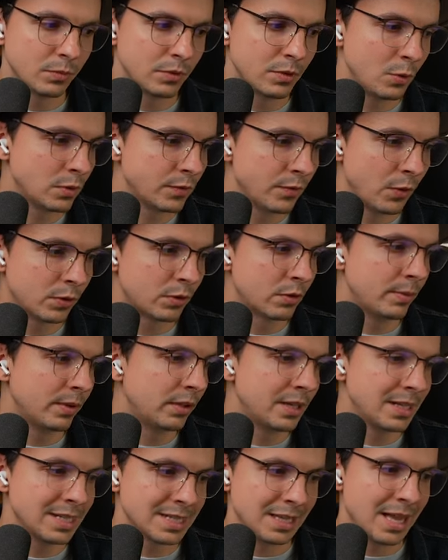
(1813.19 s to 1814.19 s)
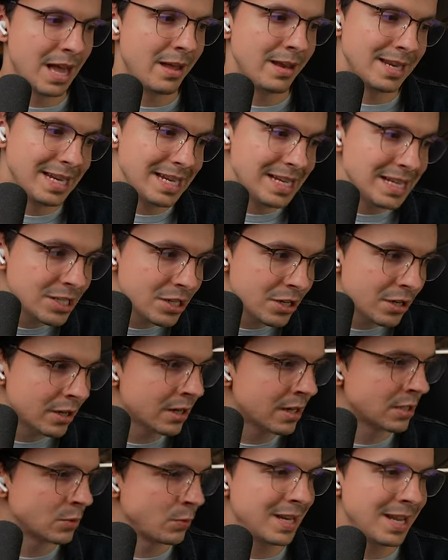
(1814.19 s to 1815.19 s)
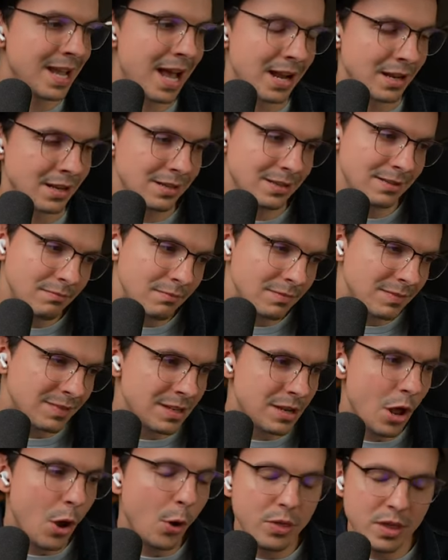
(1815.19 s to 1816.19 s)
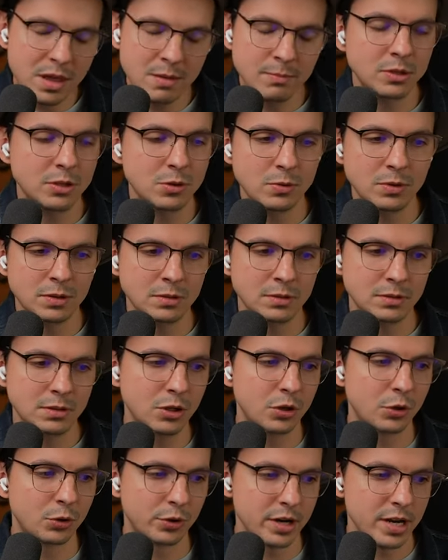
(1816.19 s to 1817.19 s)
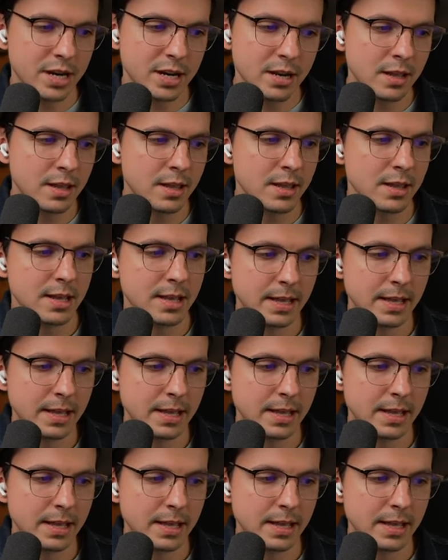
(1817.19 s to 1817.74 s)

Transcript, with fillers: those vulnerabilities a lot easier because we kind of know them to a degree.